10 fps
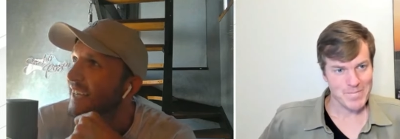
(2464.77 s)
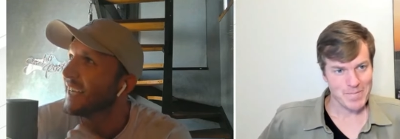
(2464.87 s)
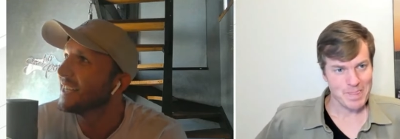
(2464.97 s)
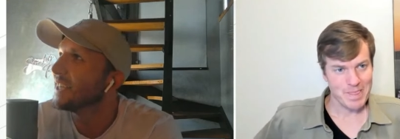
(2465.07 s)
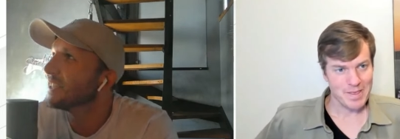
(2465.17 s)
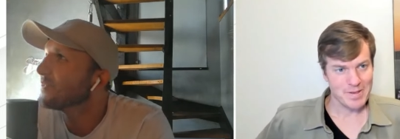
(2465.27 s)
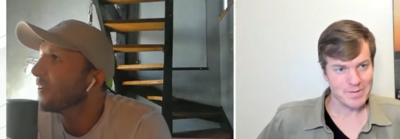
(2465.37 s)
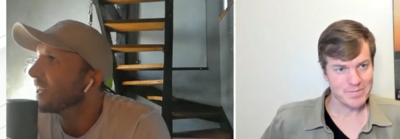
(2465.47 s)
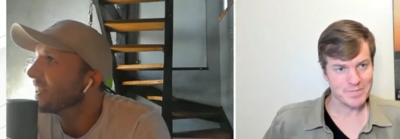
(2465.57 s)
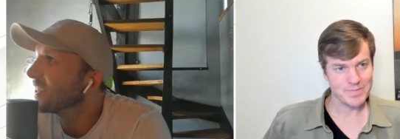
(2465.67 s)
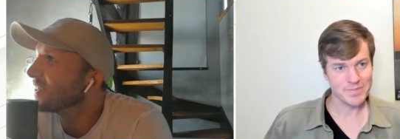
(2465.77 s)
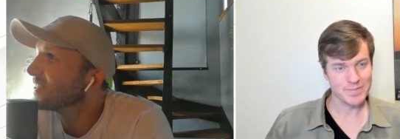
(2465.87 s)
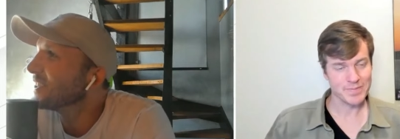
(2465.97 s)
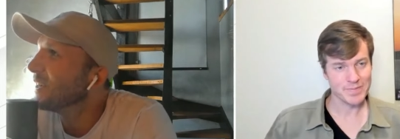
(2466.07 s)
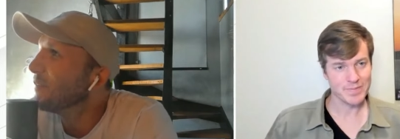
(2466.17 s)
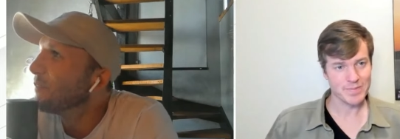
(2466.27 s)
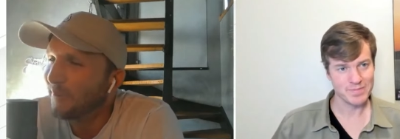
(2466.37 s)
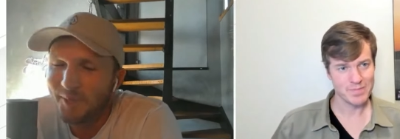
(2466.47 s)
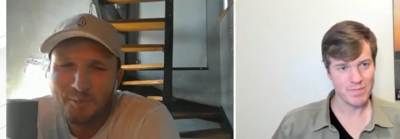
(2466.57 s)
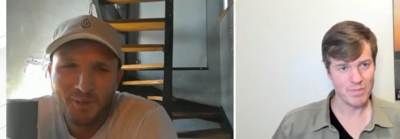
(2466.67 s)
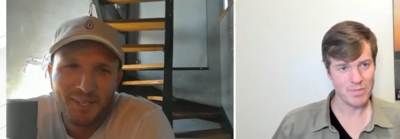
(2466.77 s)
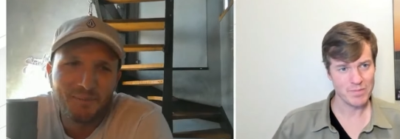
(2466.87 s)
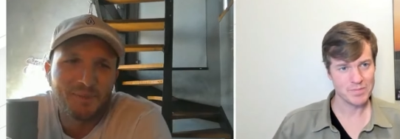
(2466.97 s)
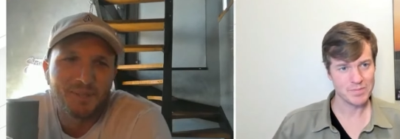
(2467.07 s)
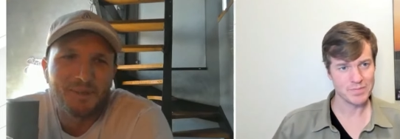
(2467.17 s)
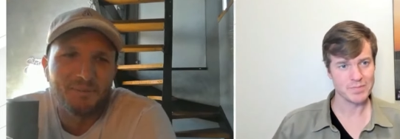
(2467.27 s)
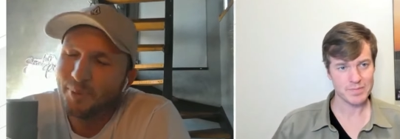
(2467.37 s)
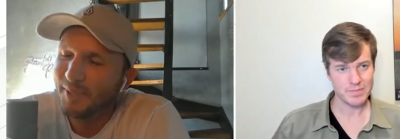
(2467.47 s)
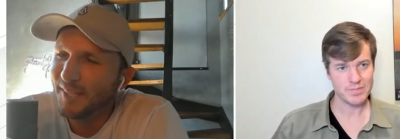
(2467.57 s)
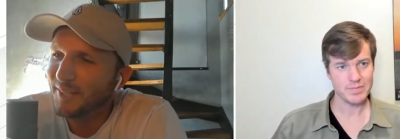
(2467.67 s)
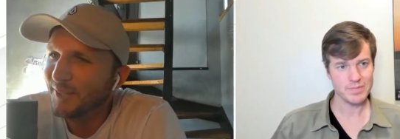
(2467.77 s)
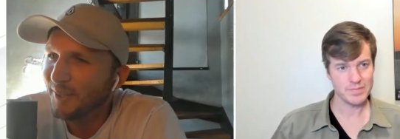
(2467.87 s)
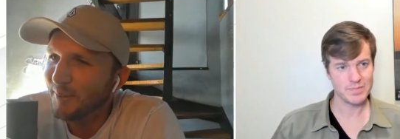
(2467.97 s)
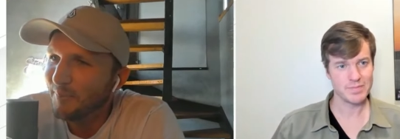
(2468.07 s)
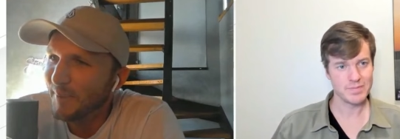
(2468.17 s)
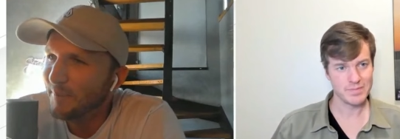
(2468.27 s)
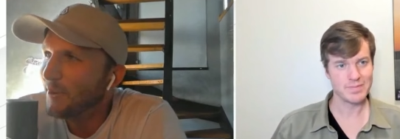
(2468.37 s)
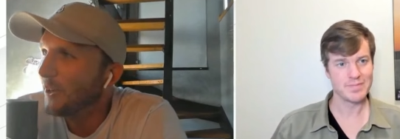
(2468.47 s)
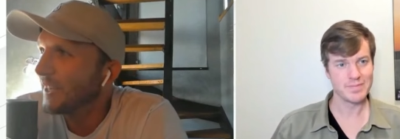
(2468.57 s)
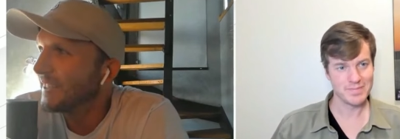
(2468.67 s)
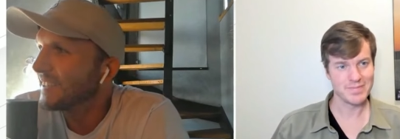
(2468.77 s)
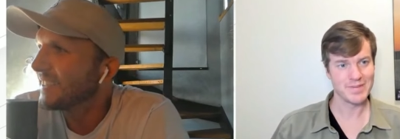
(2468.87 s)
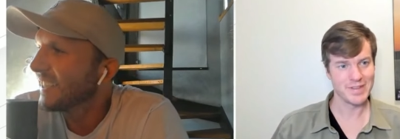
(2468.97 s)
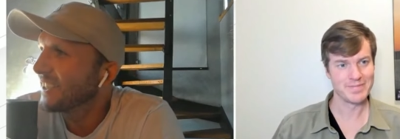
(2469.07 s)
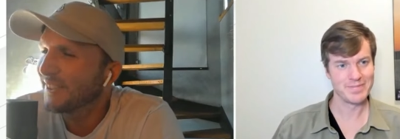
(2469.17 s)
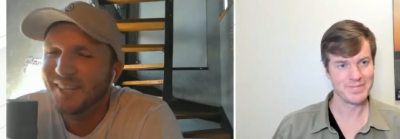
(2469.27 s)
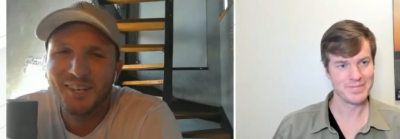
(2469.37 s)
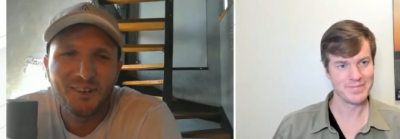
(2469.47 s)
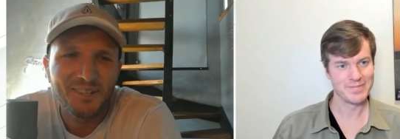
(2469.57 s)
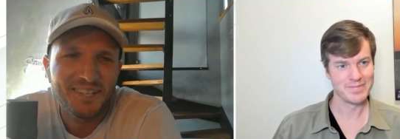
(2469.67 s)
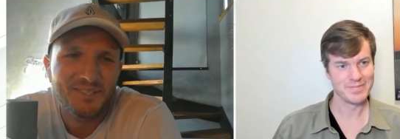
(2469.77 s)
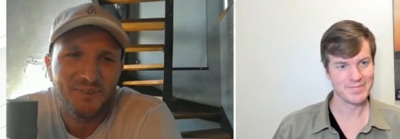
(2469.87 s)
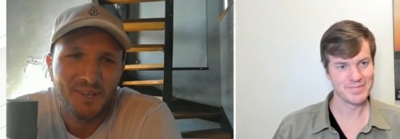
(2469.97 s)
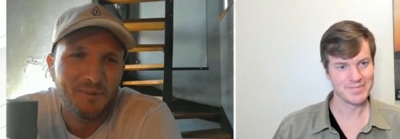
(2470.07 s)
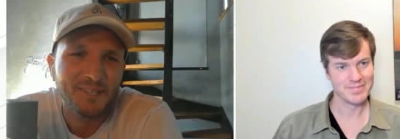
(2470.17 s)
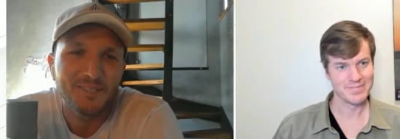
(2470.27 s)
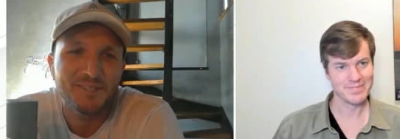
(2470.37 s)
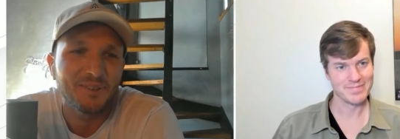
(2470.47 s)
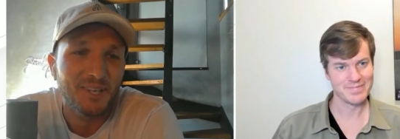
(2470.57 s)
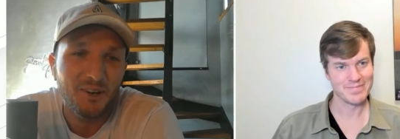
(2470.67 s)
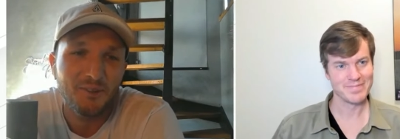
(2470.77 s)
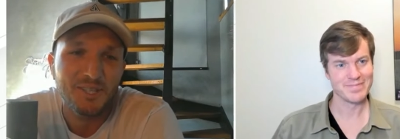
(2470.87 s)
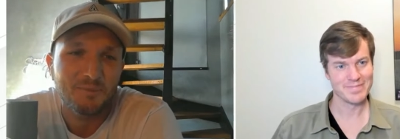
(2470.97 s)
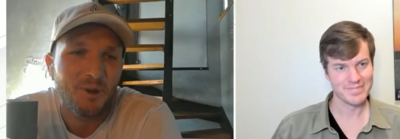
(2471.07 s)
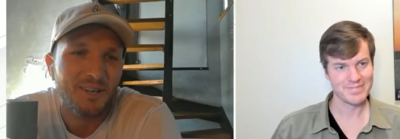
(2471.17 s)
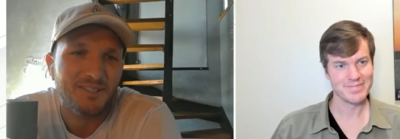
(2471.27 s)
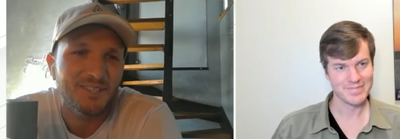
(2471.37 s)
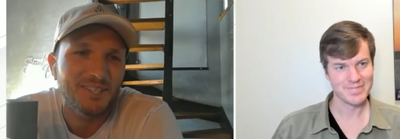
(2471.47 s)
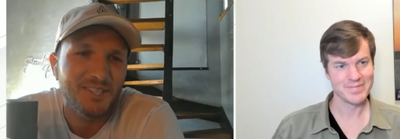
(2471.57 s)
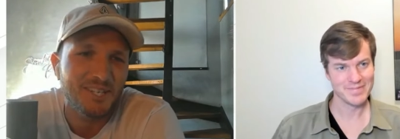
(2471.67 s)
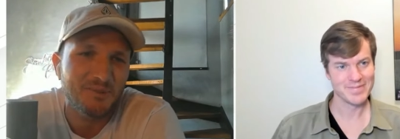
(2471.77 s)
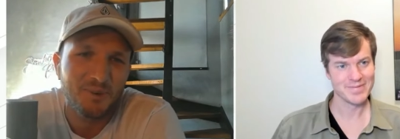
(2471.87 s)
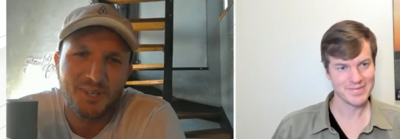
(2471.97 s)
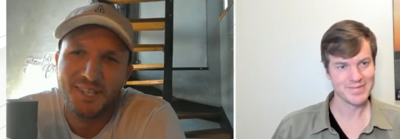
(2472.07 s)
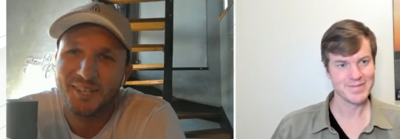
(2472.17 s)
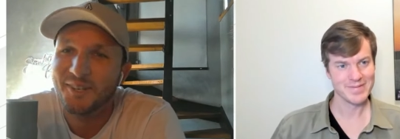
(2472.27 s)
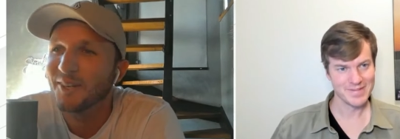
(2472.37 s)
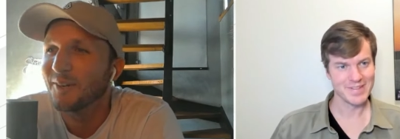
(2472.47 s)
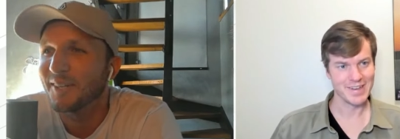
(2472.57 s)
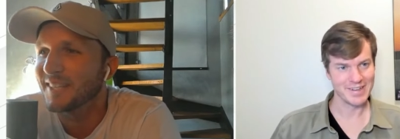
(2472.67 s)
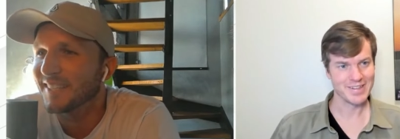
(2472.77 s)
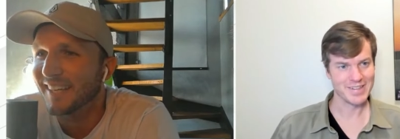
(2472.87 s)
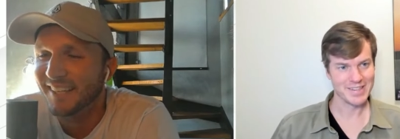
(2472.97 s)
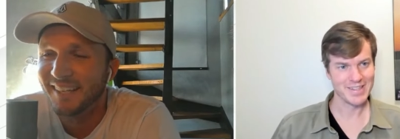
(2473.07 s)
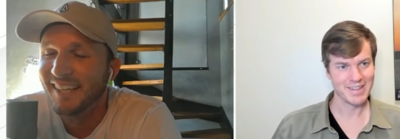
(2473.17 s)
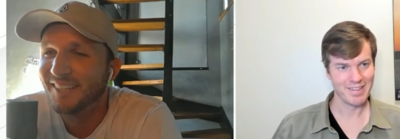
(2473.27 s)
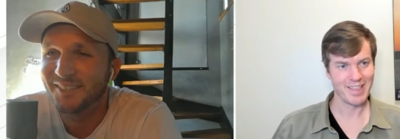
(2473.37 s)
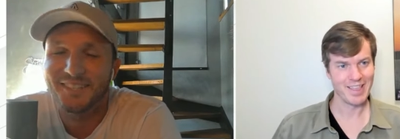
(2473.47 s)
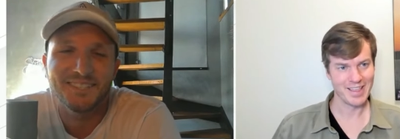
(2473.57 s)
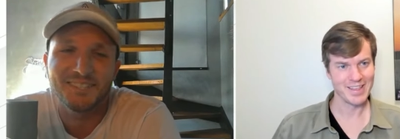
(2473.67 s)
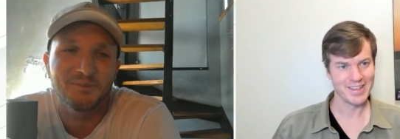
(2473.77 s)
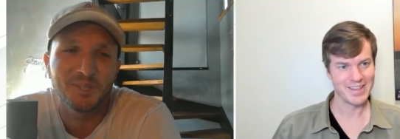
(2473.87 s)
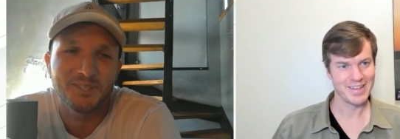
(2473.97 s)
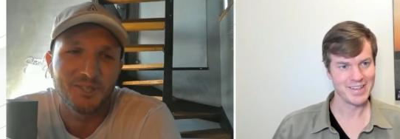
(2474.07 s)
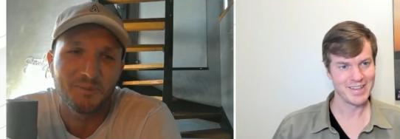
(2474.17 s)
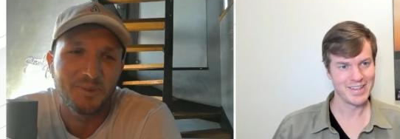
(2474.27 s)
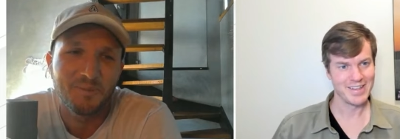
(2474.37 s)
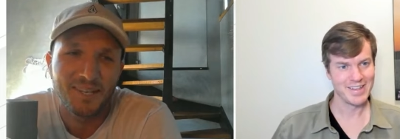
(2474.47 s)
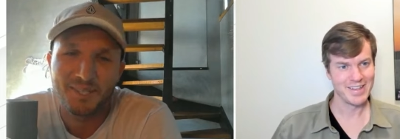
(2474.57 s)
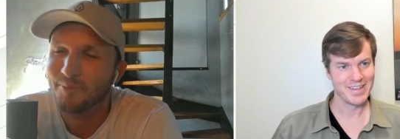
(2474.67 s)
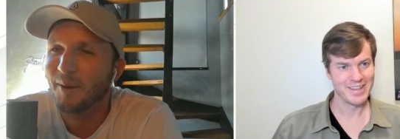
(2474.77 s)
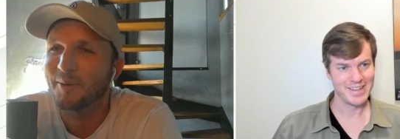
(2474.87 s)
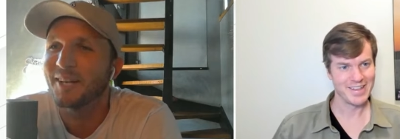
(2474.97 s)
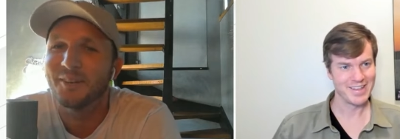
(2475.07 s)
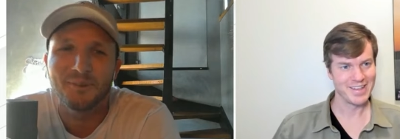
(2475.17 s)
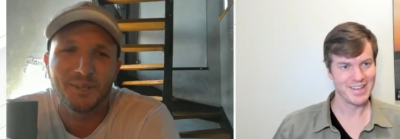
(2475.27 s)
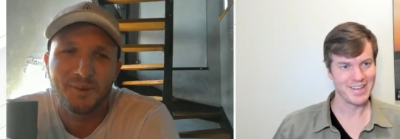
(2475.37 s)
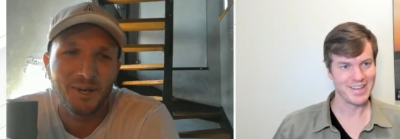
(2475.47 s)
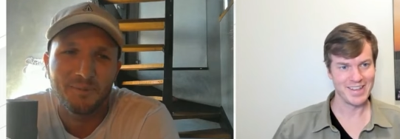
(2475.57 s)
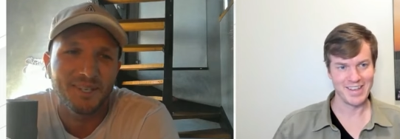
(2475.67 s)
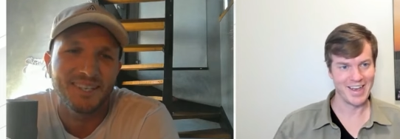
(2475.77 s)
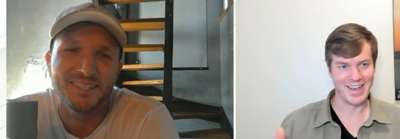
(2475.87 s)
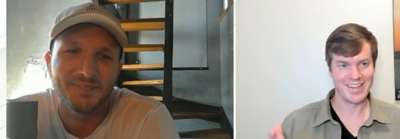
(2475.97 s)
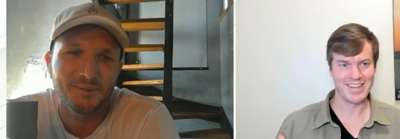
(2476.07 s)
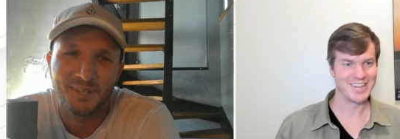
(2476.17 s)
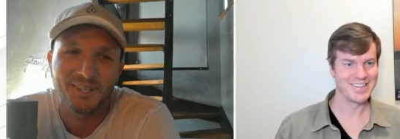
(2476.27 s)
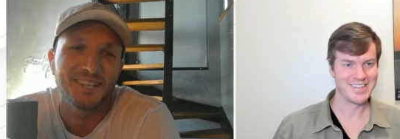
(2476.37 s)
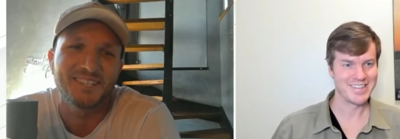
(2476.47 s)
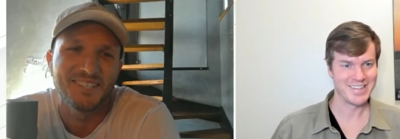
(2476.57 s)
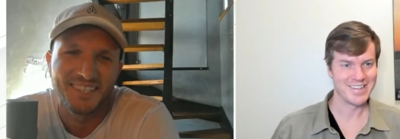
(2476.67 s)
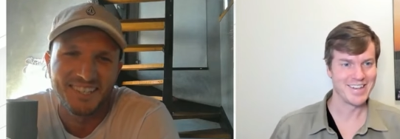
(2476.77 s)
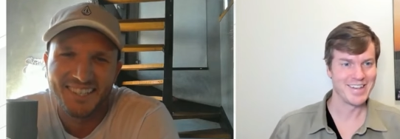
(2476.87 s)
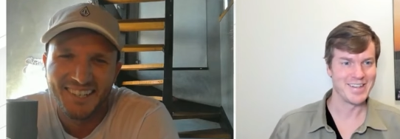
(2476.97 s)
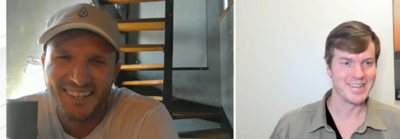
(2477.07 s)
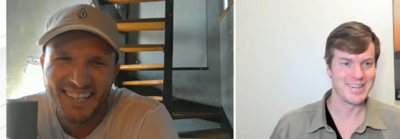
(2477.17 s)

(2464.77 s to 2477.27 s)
Speaker 1: It, it's funny. There's um when you bring up the political meme coins, you can go into this fundamentals of like, oh, these products are going to change the world. And then you can go into these like, like this thing's really stupid, but it's probably going to do really well because yeah. we're in election year, you know?